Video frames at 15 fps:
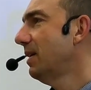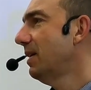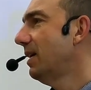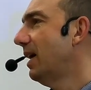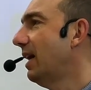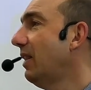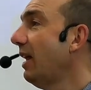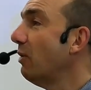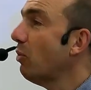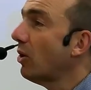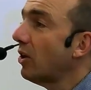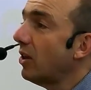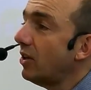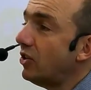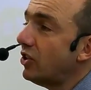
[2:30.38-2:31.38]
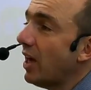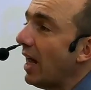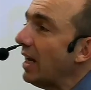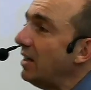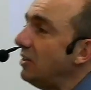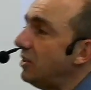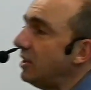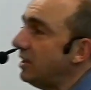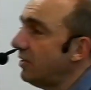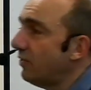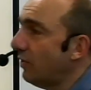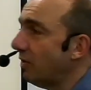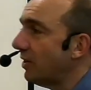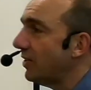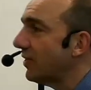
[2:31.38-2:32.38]
And I think one of the challenges
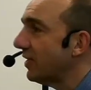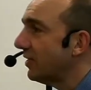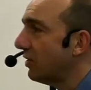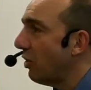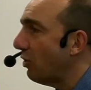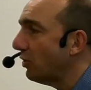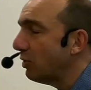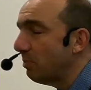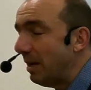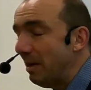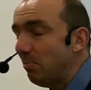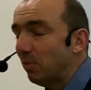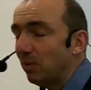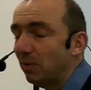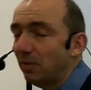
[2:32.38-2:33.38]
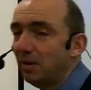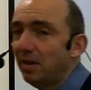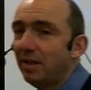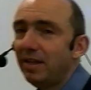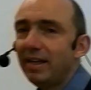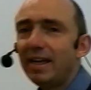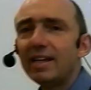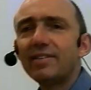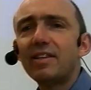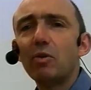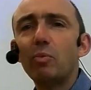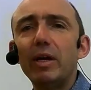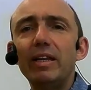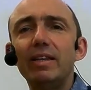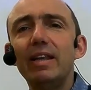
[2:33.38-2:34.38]
for us as God's people is that
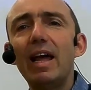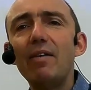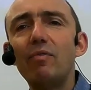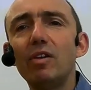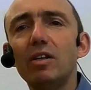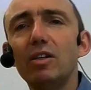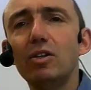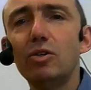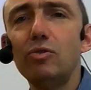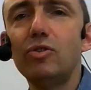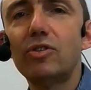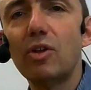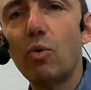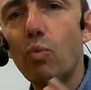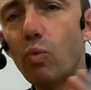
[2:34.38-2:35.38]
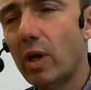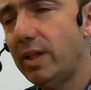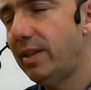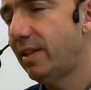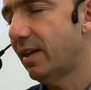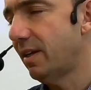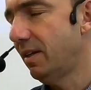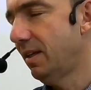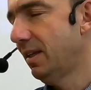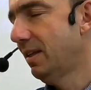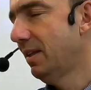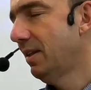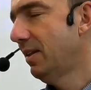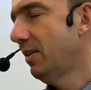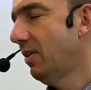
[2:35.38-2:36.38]
we never lose the wonder
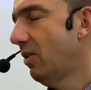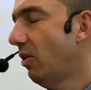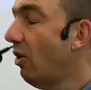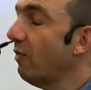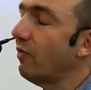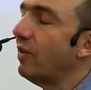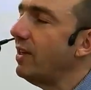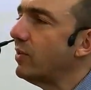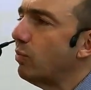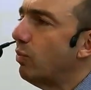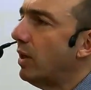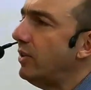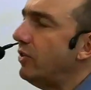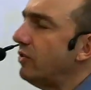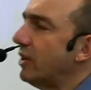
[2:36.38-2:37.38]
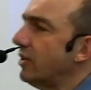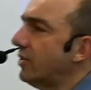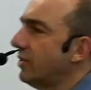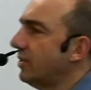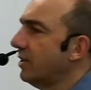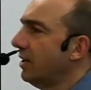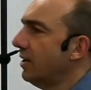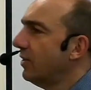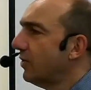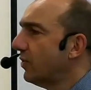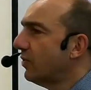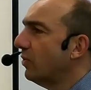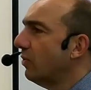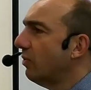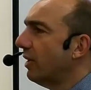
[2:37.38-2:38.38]
of this wondrous
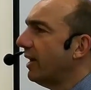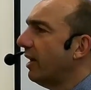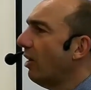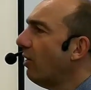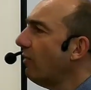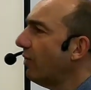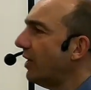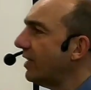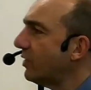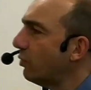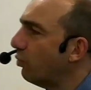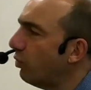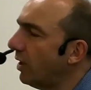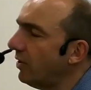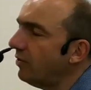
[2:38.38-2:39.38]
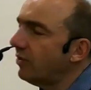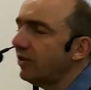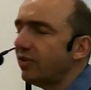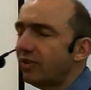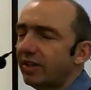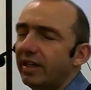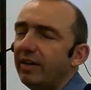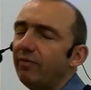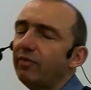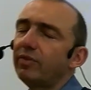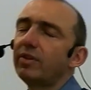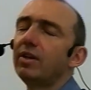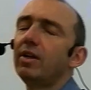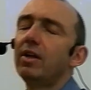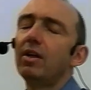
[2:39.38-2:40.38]
story, of this wondrous
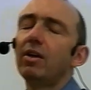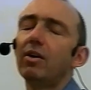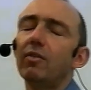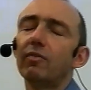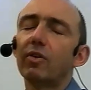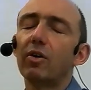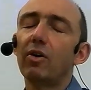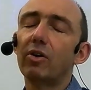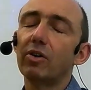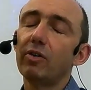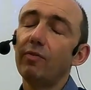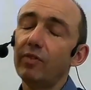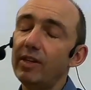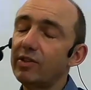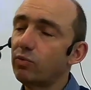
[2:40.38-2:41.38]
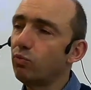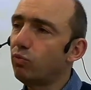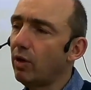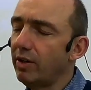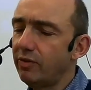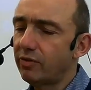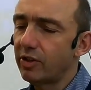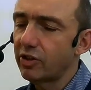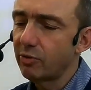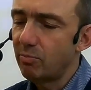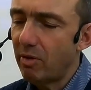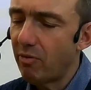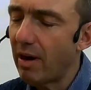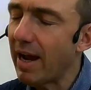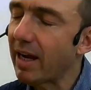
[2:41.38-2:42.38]
gift of God, of this wondrous,
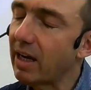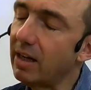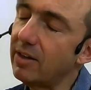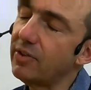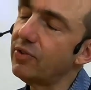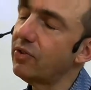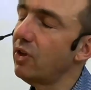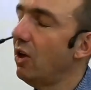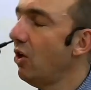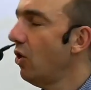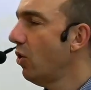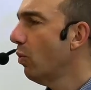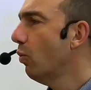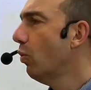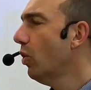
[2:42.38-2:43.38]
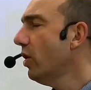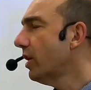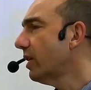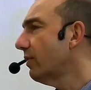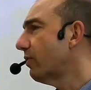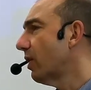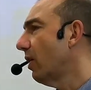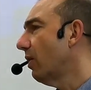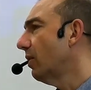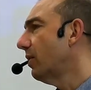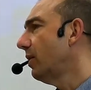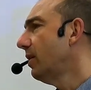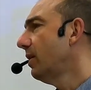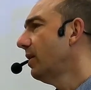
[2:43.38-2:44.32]
miraculous work of God,